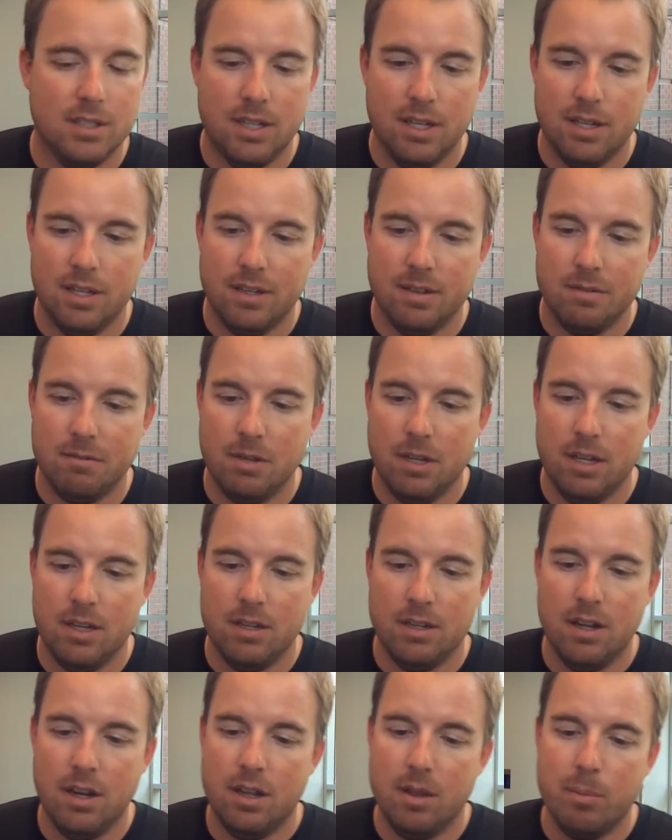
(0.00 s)
and
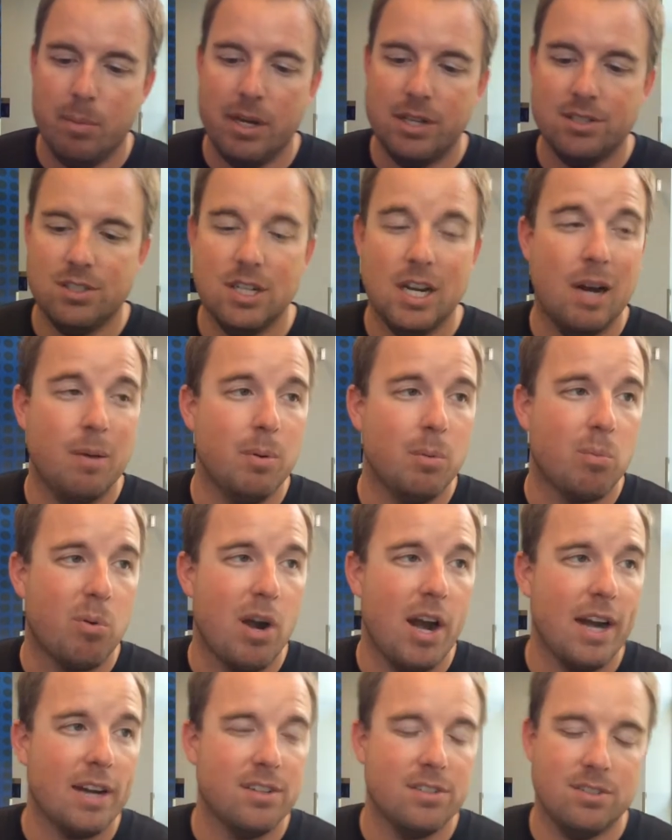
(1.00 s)
done the best job in
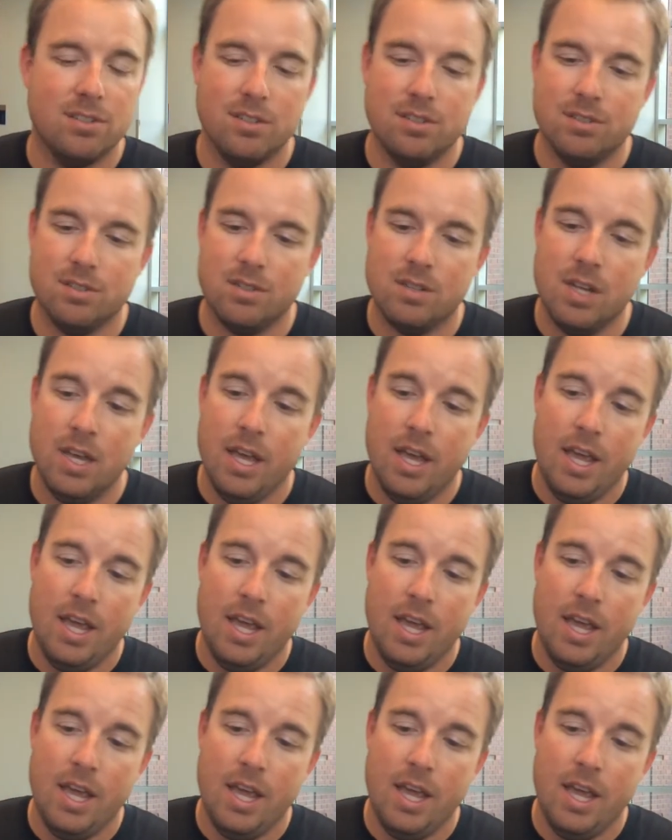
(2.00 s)
practices and